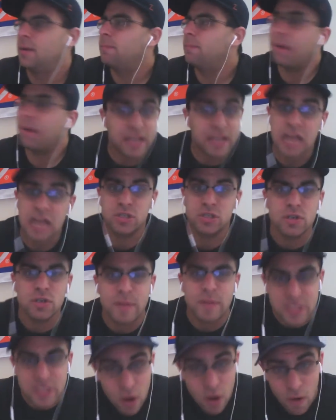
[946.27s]
But guess who's
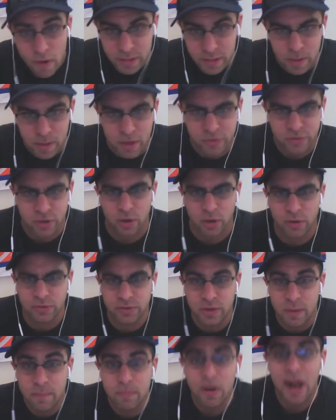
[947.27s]
been scoring the most
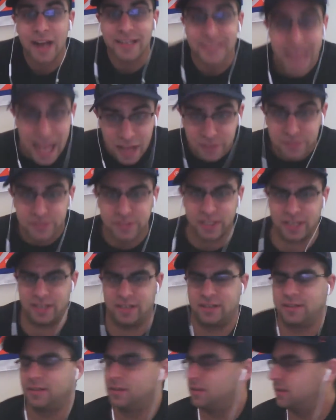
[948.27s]
goals? Brock
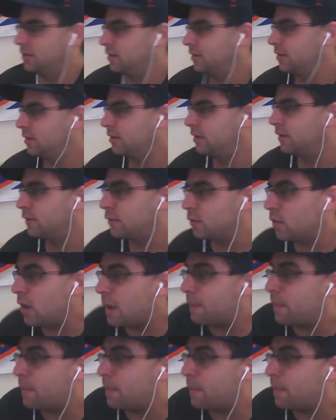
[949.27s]
Nelson. If you want